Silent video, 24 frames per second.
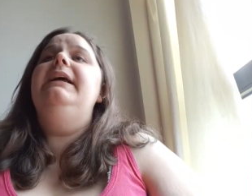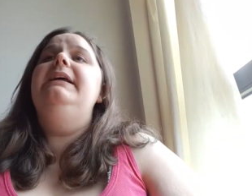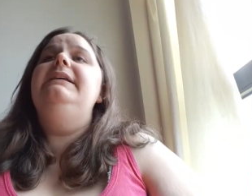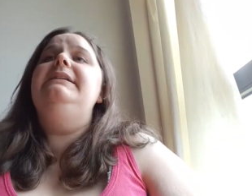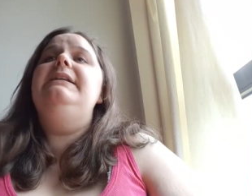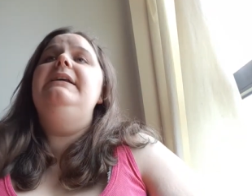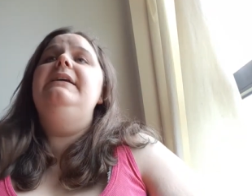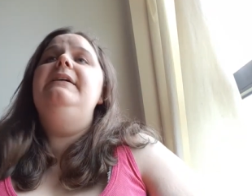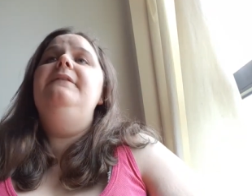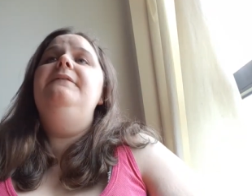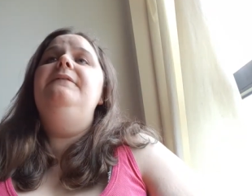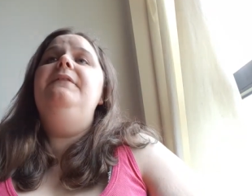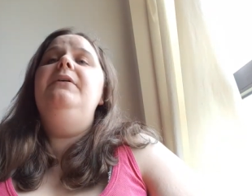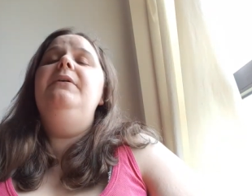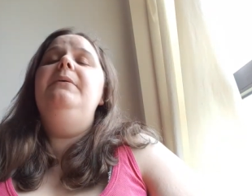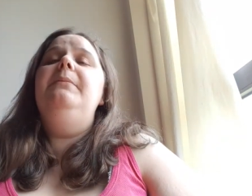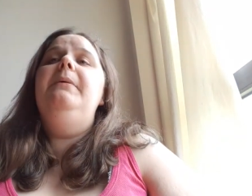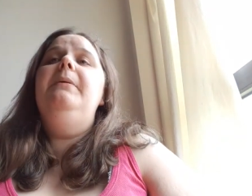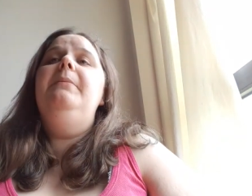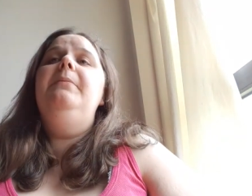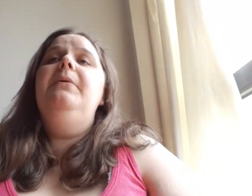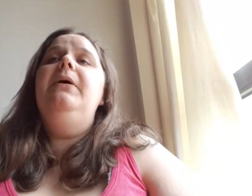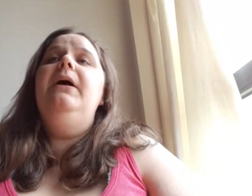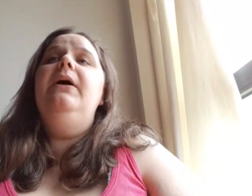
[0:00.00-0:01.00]
I said, if I
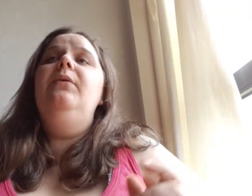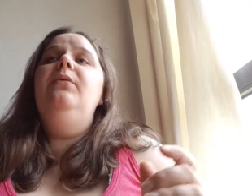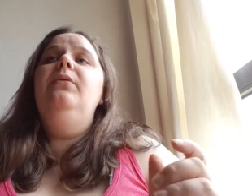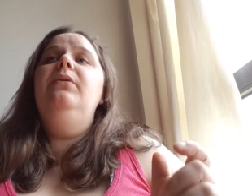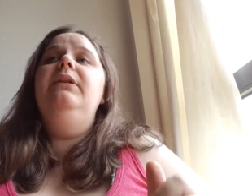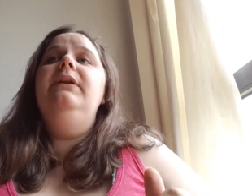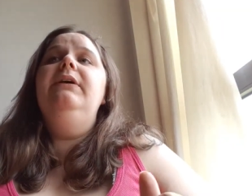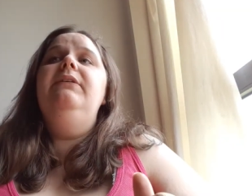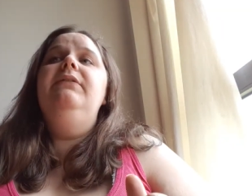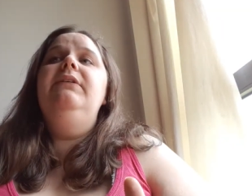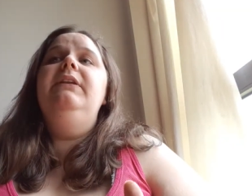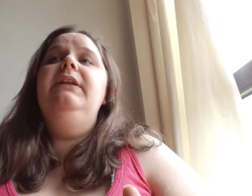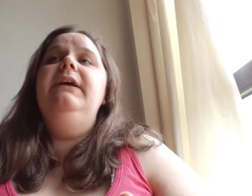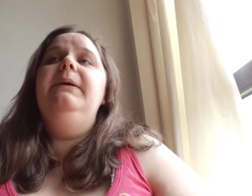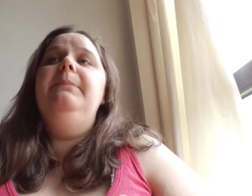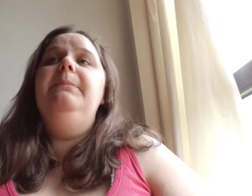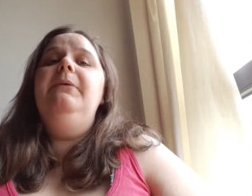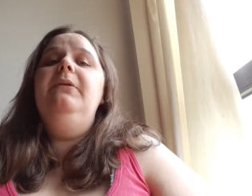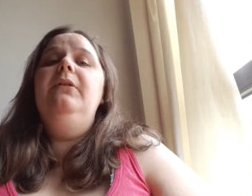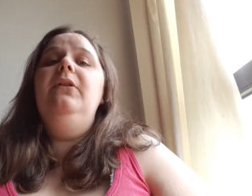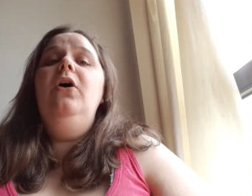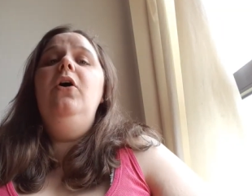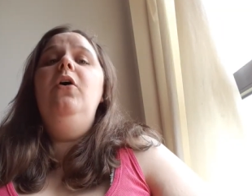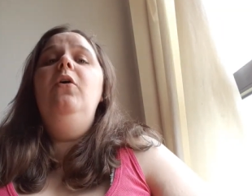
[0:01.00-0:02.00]
remember, I will leave a link
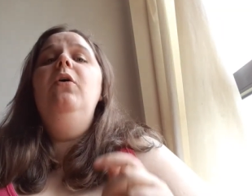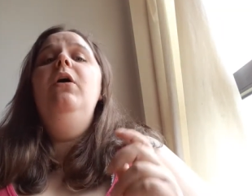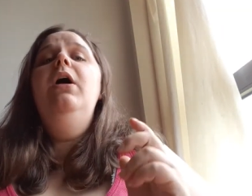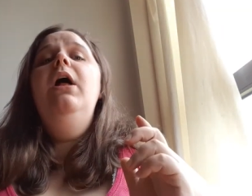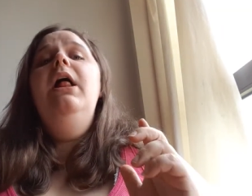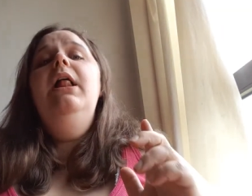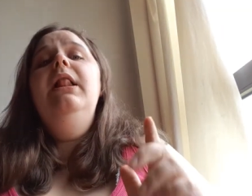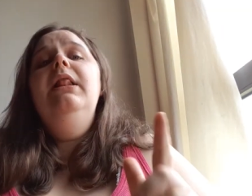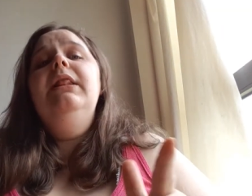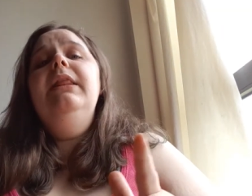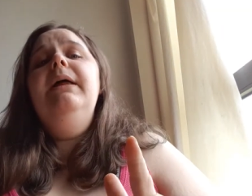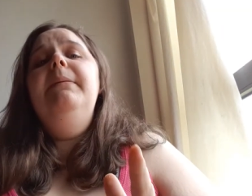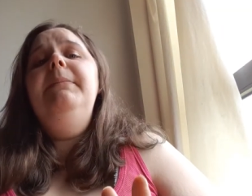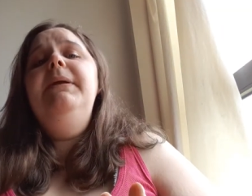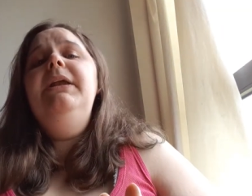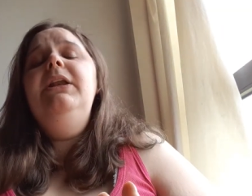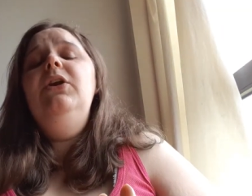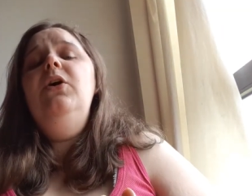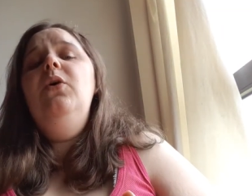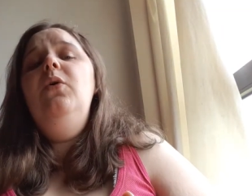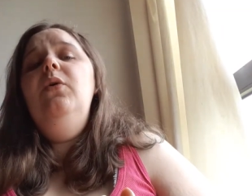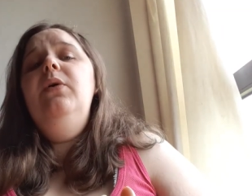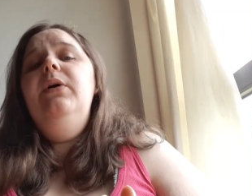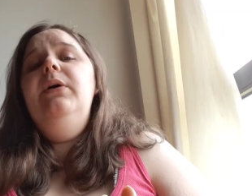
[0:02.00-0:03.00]
below. Let me
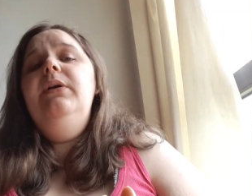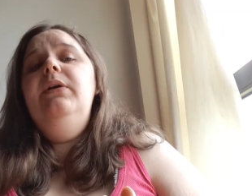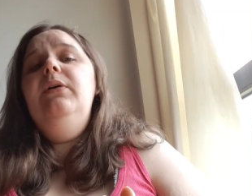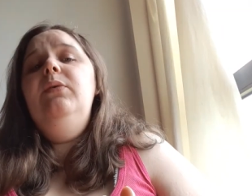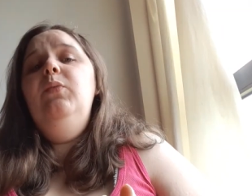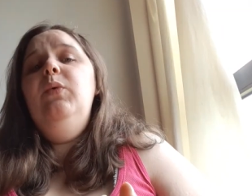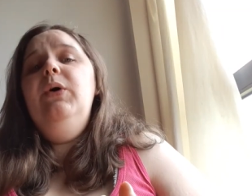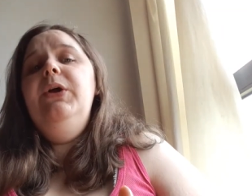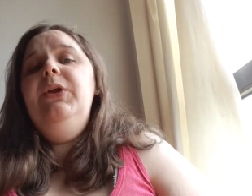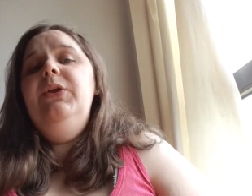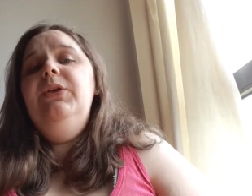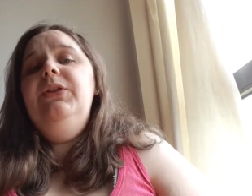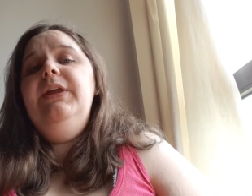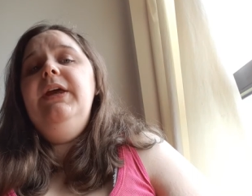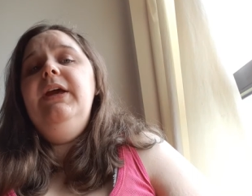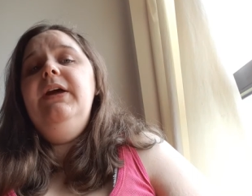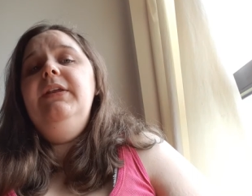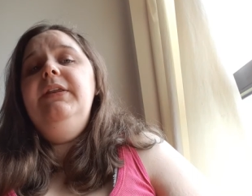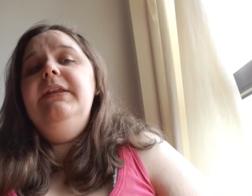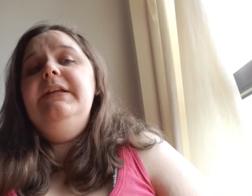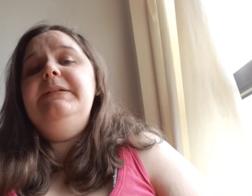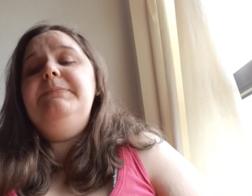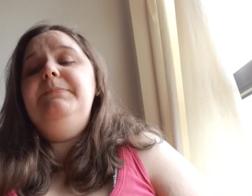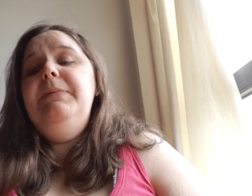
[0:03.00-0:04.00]
know what, what you think
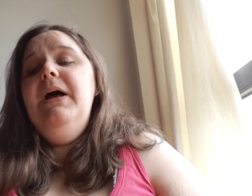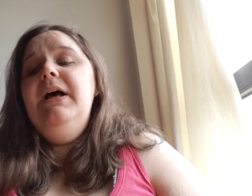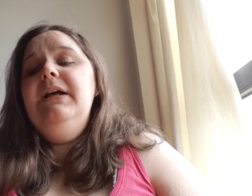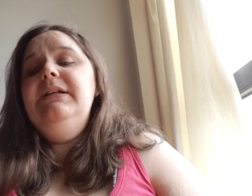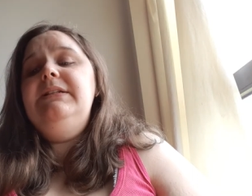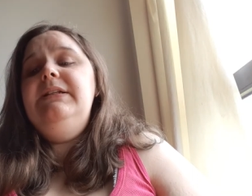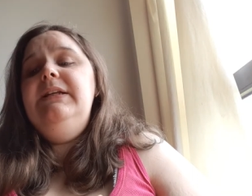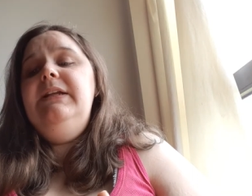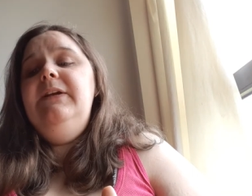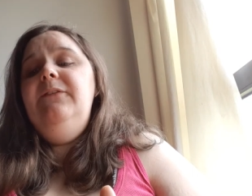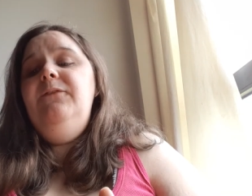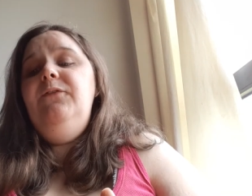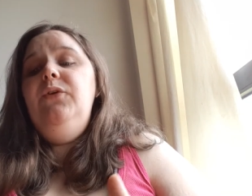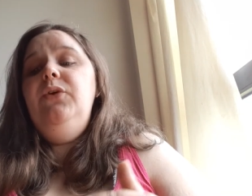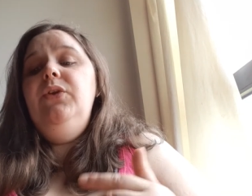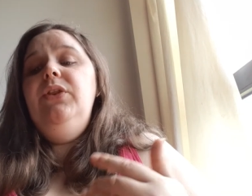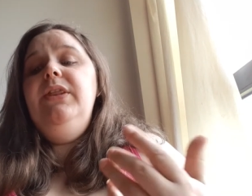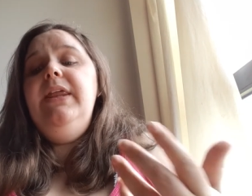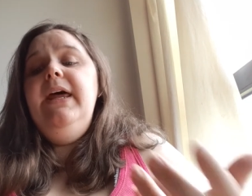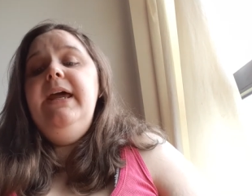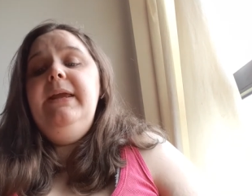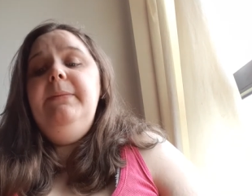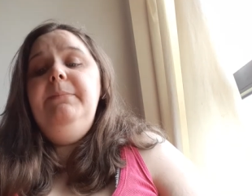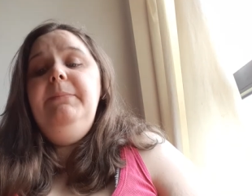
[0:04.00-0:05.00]
of this box and if
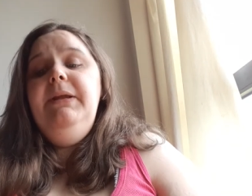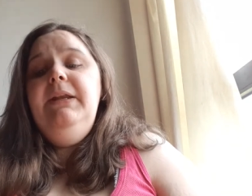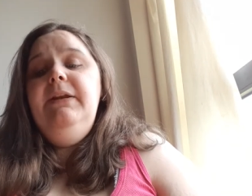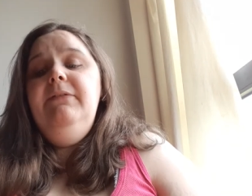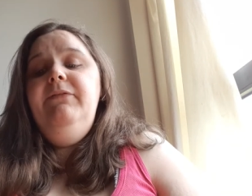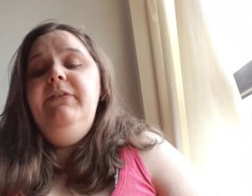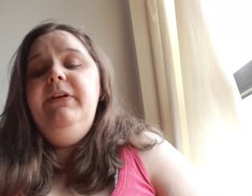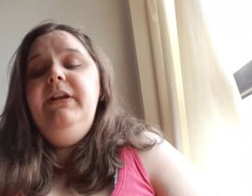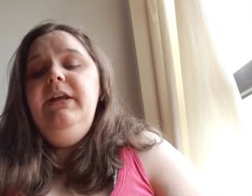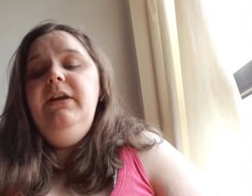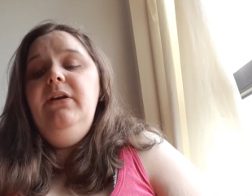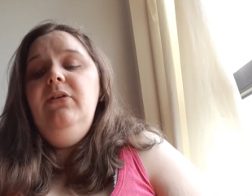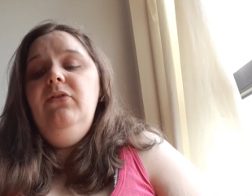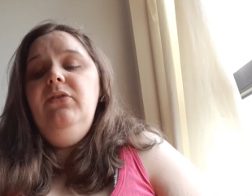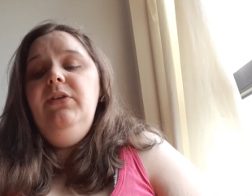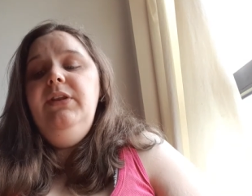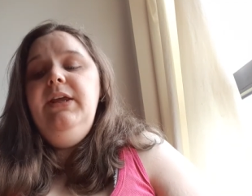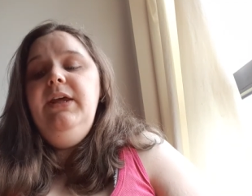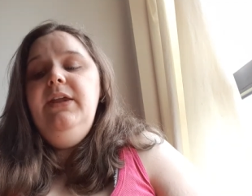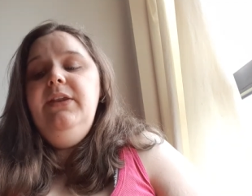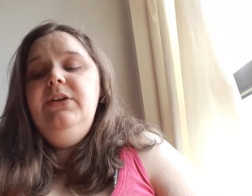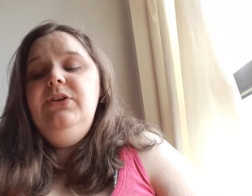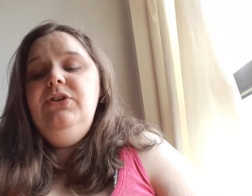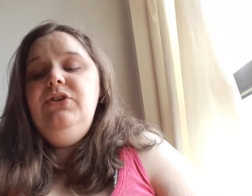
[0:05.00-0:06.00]
you'd like me to video
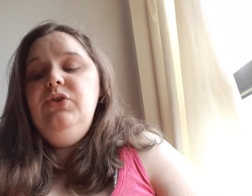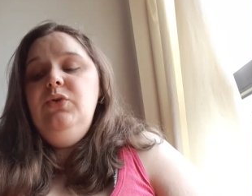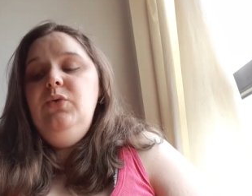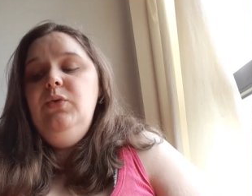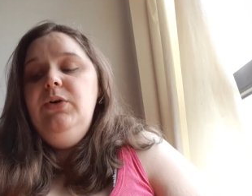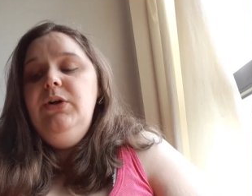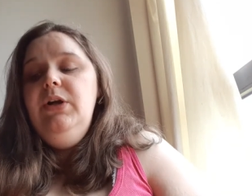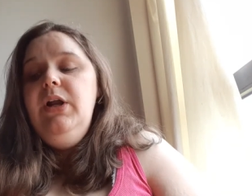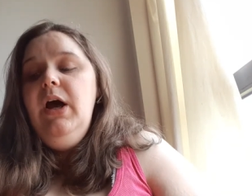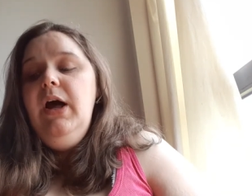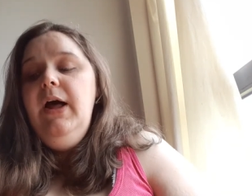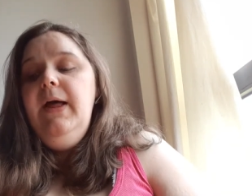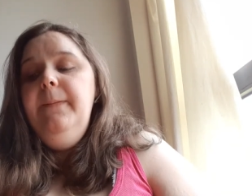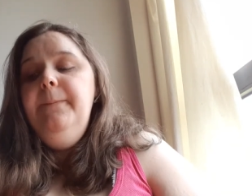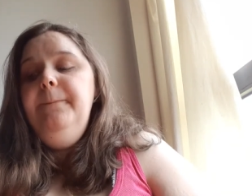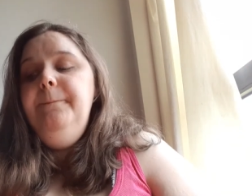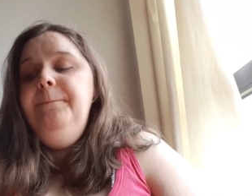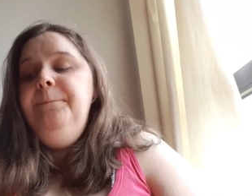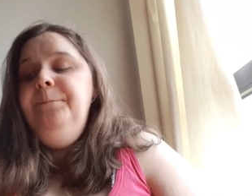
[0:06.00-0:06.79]
the other two or not.